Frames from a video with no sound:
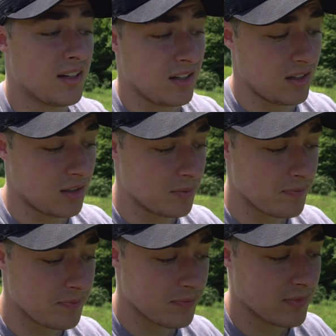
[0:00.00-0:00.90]

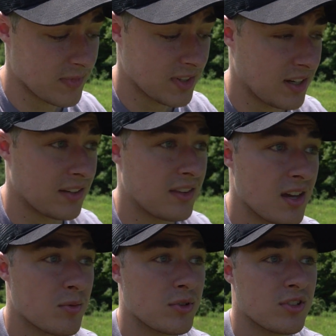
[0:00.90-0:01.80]
I
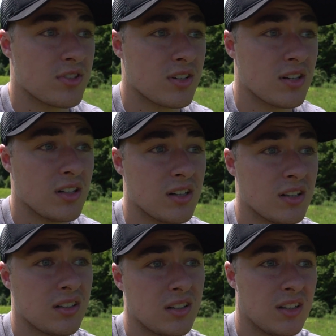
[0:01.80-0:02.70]
think we're just
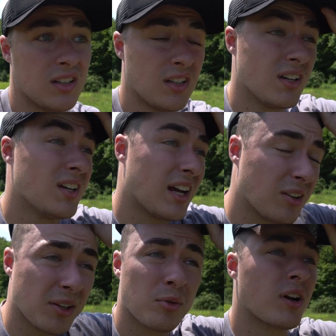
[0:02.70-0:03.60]
gonna, I
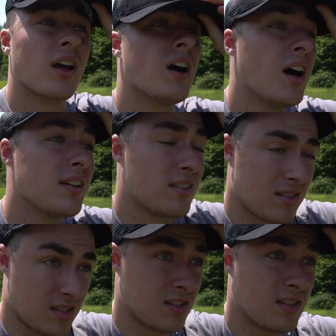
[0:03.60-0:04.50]
don't think we're gonna cut
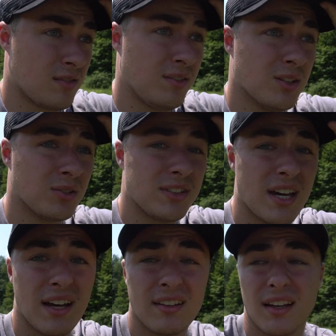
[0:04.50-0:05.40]
the field
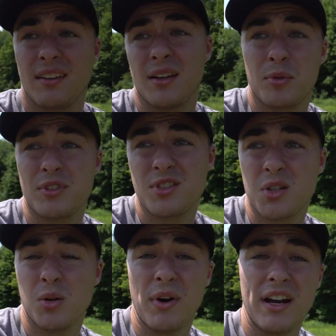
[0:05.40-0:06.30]
yet. I think we're just
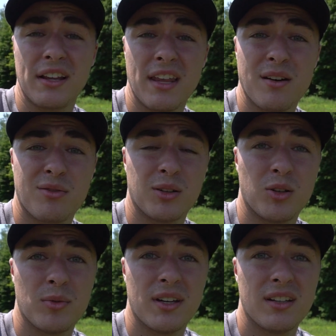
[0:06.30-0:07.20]
gonna wait on that for a
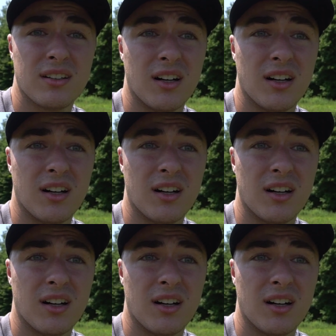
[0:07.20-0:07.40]
little bit.